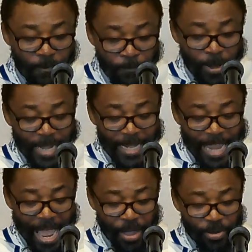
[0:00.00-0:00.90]
Further
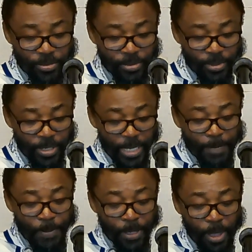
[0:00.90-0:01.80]
down,
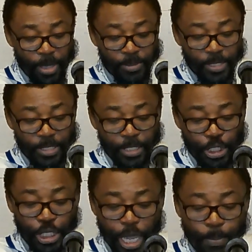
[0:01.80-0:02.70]
it becomes the
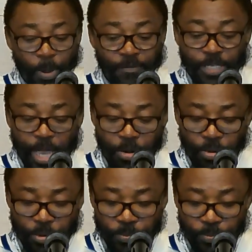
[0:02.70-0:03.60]
shape of 0.